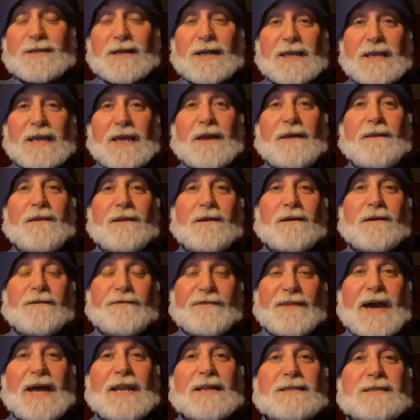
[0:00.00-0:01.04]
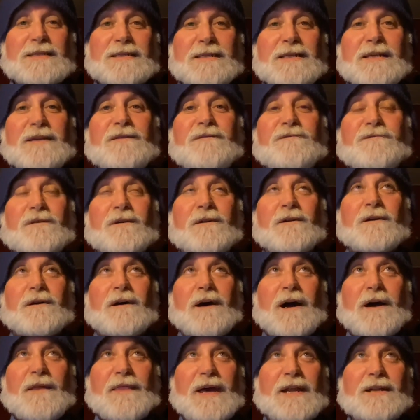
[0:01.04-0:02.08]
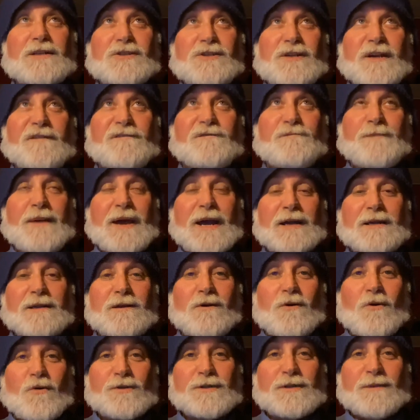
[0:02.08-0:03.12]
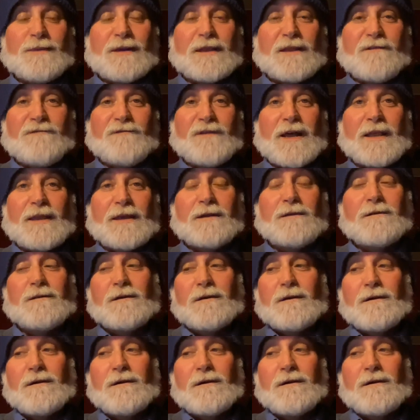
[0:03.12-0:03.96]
Again, that is Steve, uh, that is Jeff Beck ultimately failing.